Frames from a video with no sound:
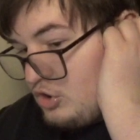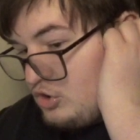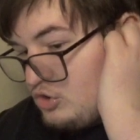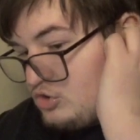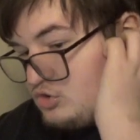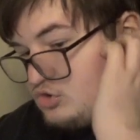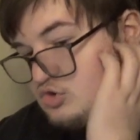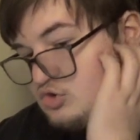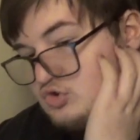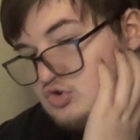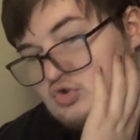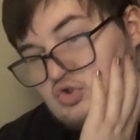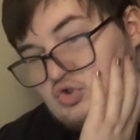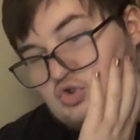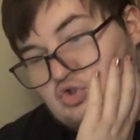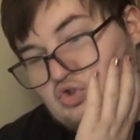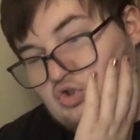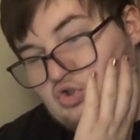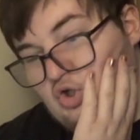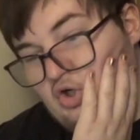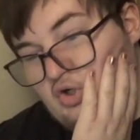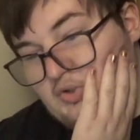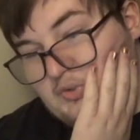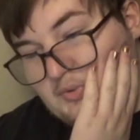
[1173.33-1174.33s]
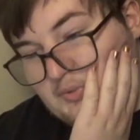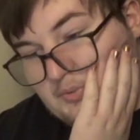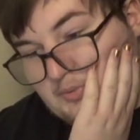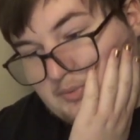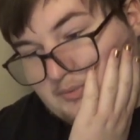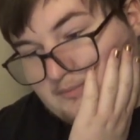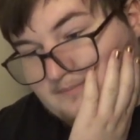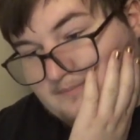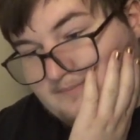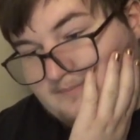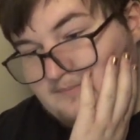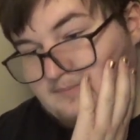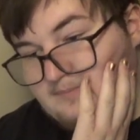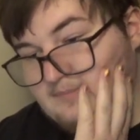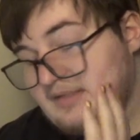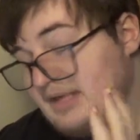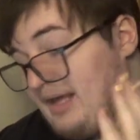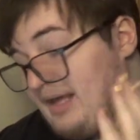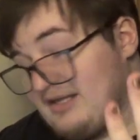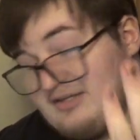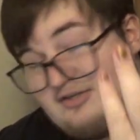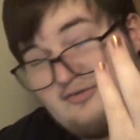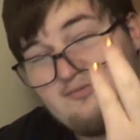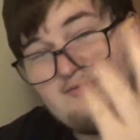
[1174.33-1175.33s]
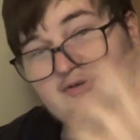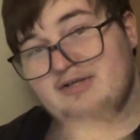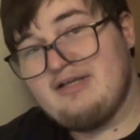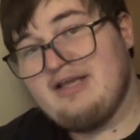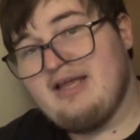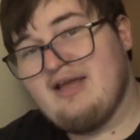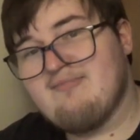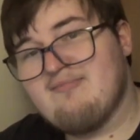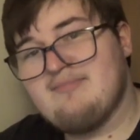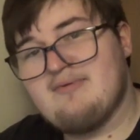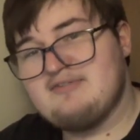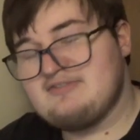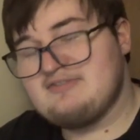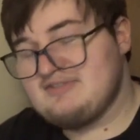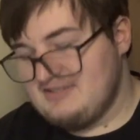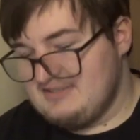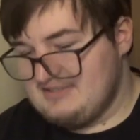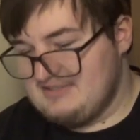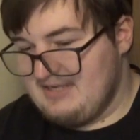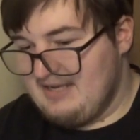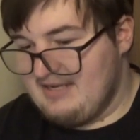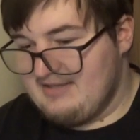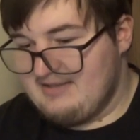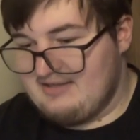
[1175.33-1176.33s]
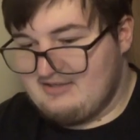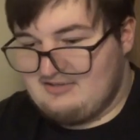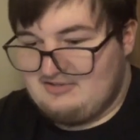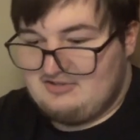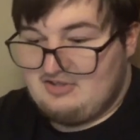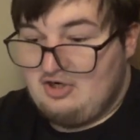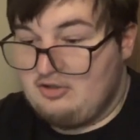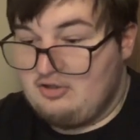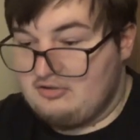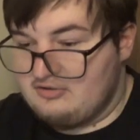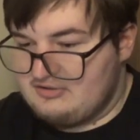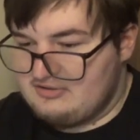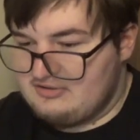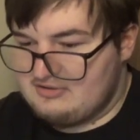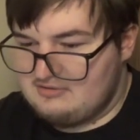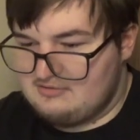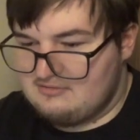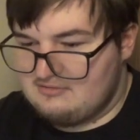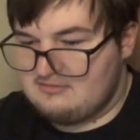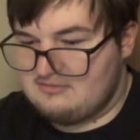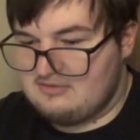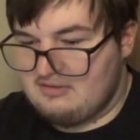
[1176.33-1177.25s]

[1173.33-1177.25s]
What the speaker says: So, yeah, I don't really have much to say. They're dogs.